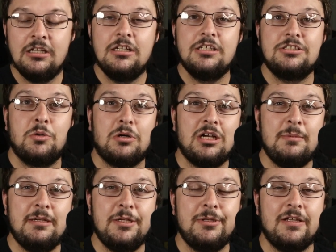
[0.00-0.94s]
So we're going to be
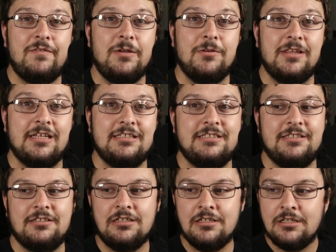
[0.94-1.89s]
doing a few things here.
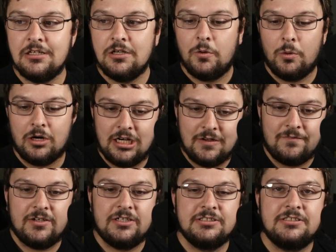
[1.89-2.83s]
We're going to
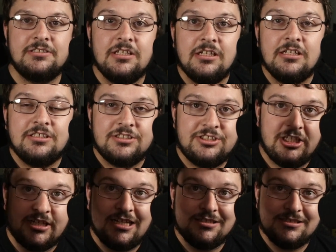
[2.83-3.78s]
first check
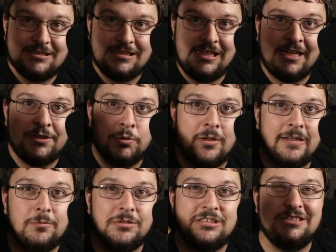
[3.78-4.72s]
out the C920,
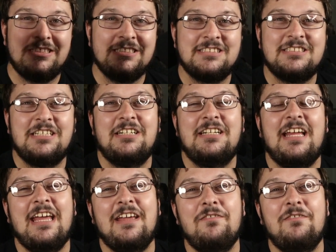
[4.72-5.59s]
which is considered a